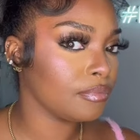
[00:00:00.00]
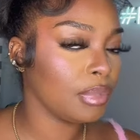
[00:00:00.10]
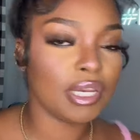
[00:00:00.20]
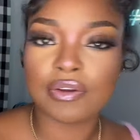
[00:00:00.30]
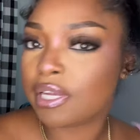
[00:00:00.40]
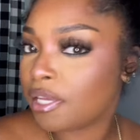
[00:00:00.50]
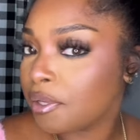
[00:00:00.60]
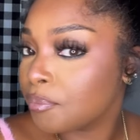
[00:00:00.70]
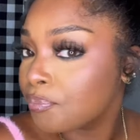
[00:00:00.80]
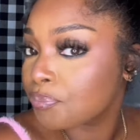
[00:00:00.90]
Period.
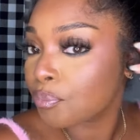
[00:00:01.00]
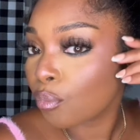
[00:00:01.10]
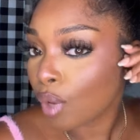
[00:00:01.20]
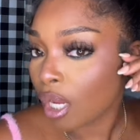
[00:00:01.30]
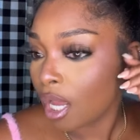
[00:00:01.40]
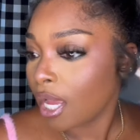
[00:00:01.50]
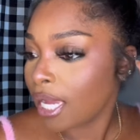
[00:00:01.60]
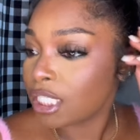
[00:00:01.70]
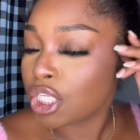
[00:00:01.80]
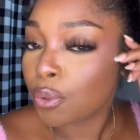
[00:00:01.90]

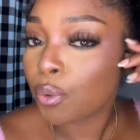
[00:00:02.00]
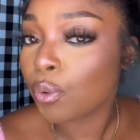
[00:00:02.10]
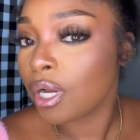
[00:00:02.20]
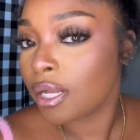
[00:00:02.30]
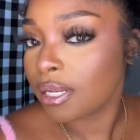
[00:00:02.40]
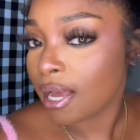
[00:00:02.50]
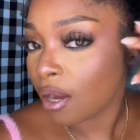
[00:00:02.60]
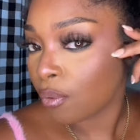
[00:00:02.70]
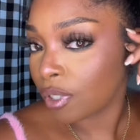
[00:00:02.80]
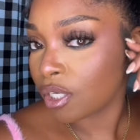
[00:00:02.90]
And so
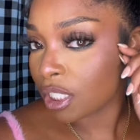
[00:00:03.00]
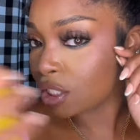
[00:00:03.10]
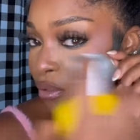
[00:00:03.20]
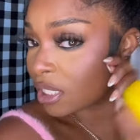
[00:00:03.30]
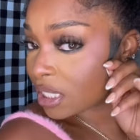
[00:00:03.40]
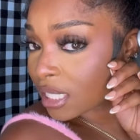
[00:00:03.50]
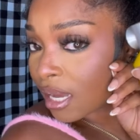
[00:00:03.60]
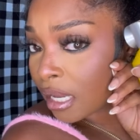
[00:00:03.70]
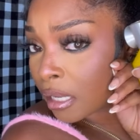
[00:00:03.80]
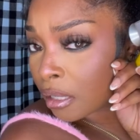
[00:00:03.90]
now we're going to do this
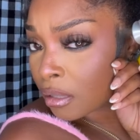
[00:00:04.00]
side.